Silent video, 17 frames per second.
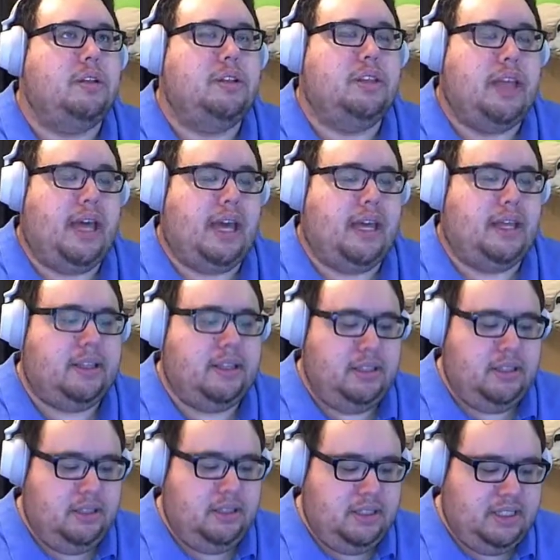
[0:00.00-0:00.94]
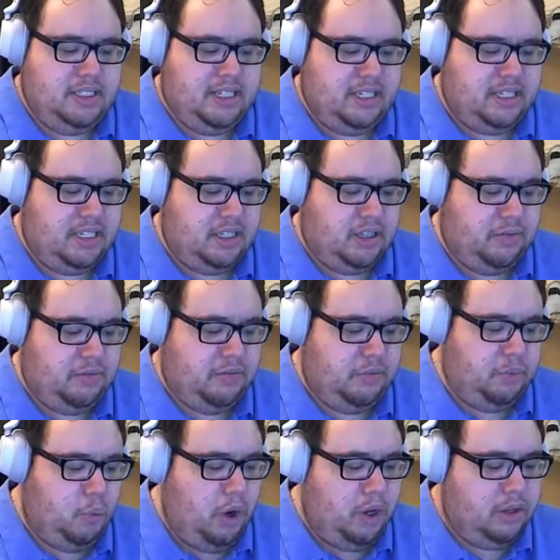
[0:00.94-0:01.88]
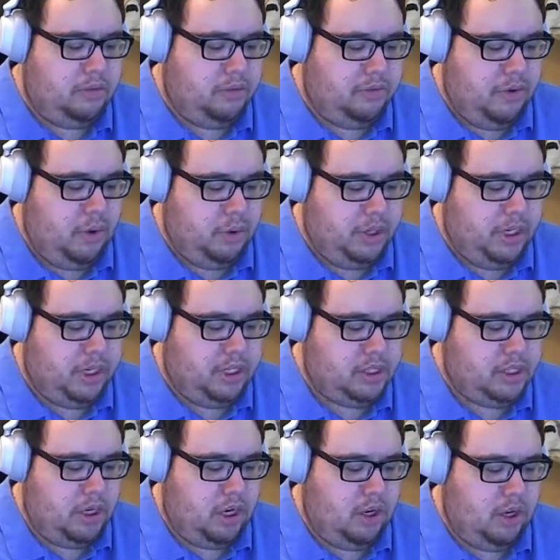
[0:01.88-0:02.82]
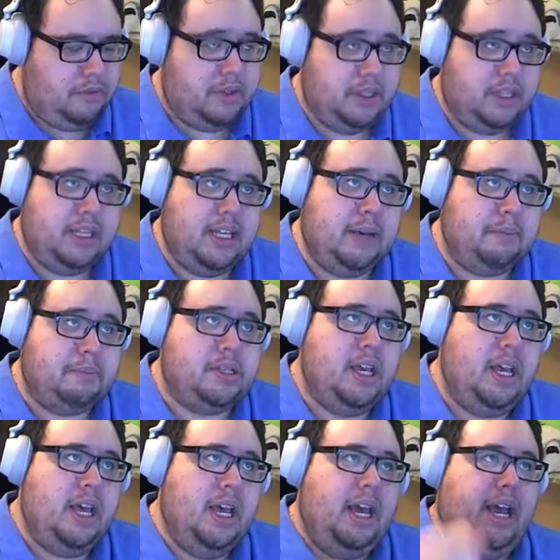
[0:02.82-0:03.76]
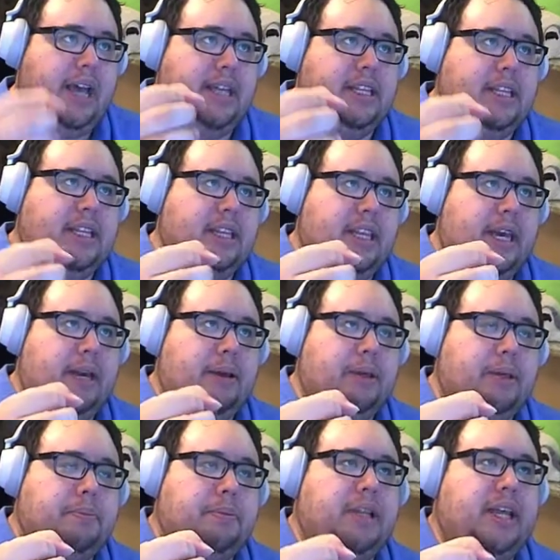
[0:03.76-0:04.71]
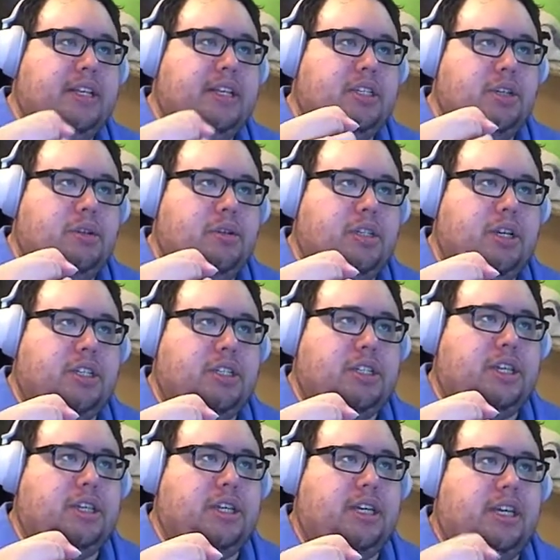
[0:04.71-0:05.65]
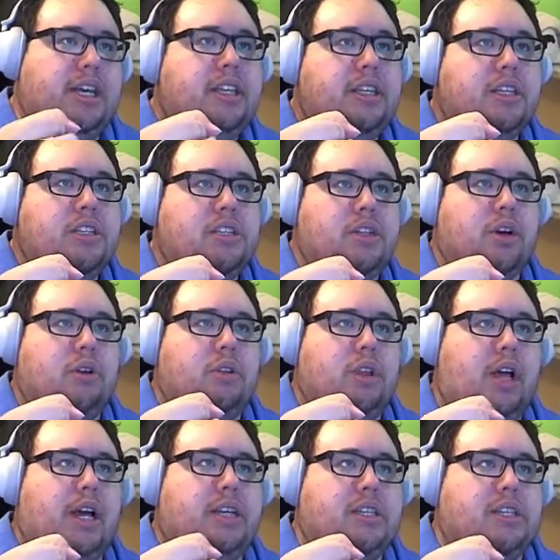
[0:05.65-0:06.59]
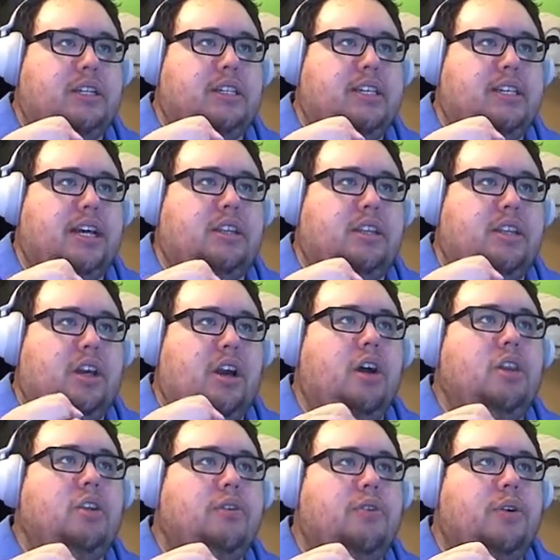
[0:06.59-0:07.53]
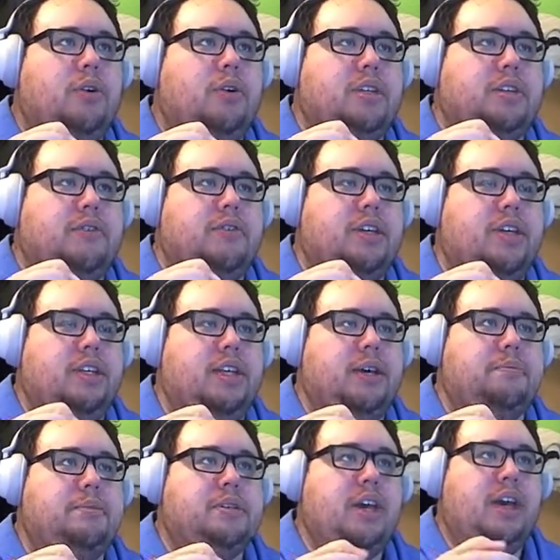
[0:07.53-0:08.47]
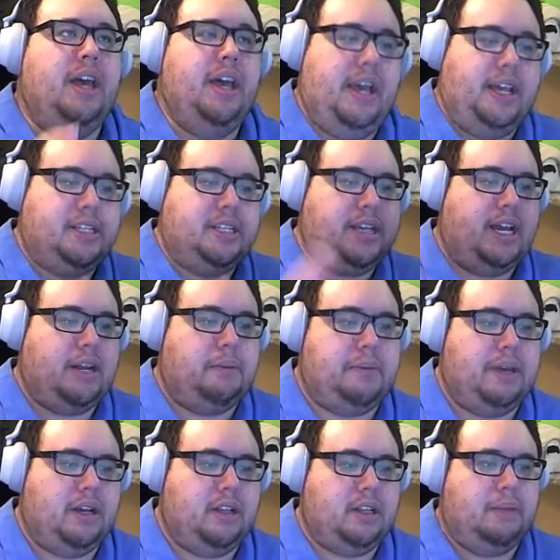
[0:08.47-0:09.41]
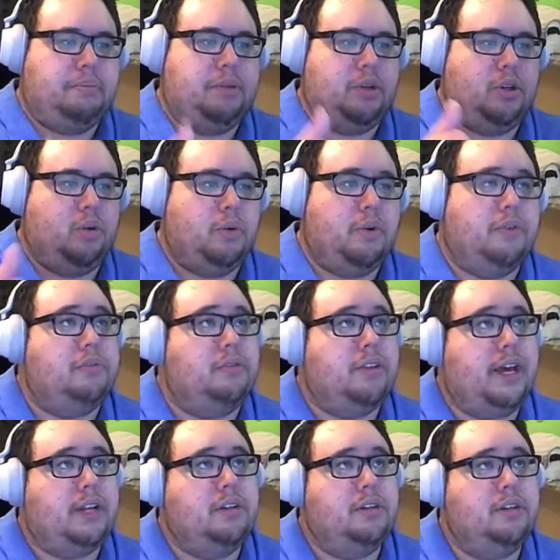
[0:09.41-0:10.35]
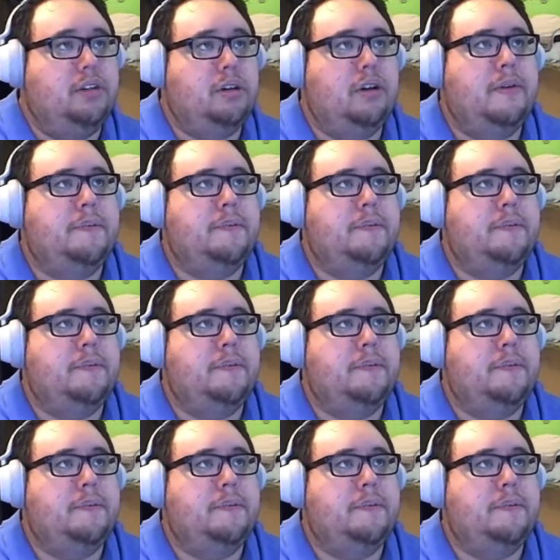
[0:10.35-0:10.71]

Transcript: that sits at the one focus of an ellipse, and then they place you such that the kidney stone lies at exactly the other focus of the ellipse inside a big elliptical reflector.